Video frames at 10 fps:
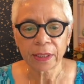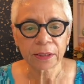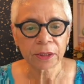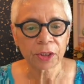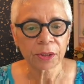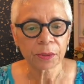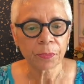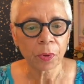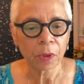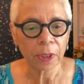it's just
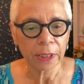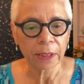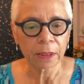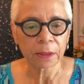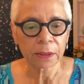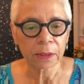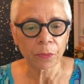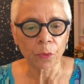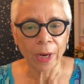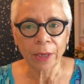pulling
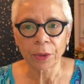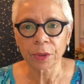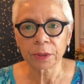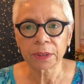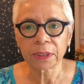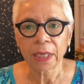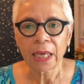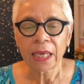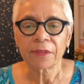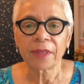some records
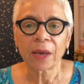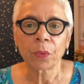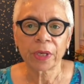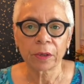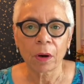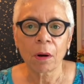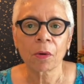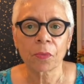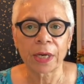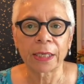that we had
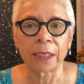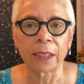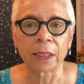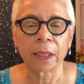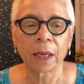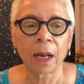already